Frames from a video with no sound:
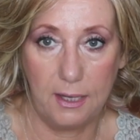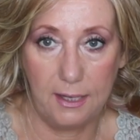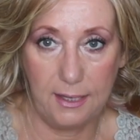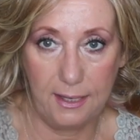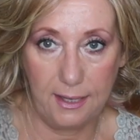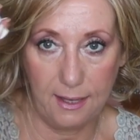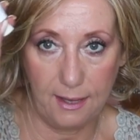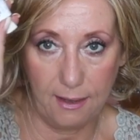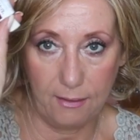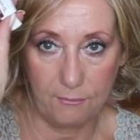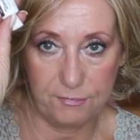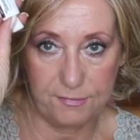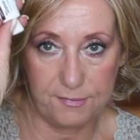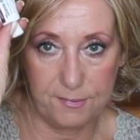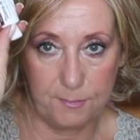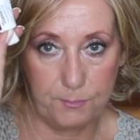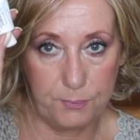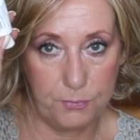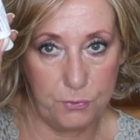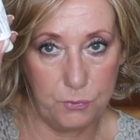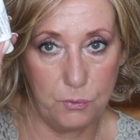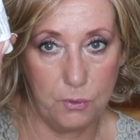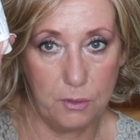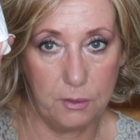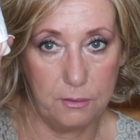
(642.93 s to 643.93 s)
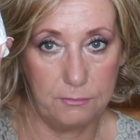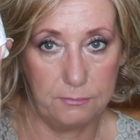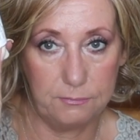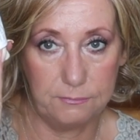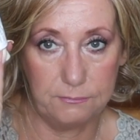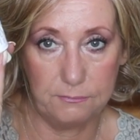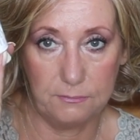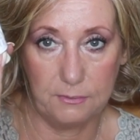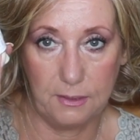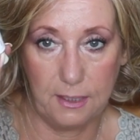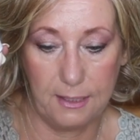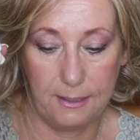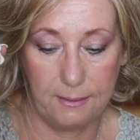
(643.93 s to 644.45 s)
I have some pure
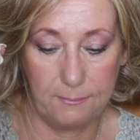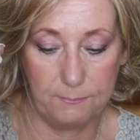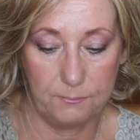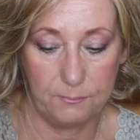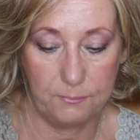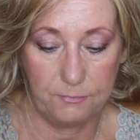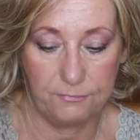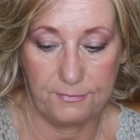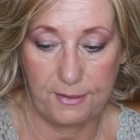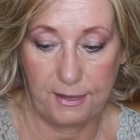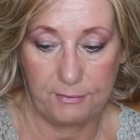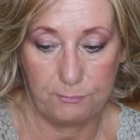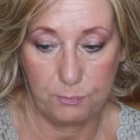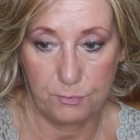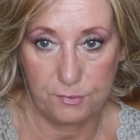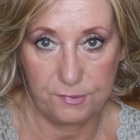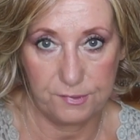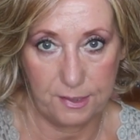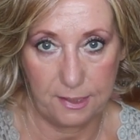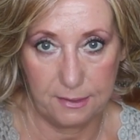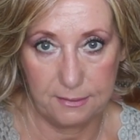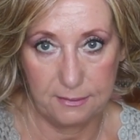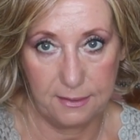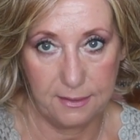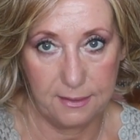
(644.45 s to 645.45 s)
5%,